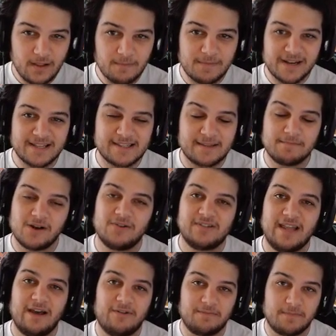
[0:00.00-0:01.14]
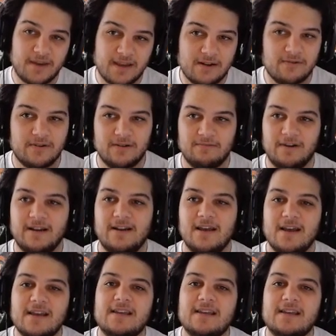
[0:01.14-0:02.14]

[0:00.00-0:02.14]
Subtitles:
but he has the most health, period, right?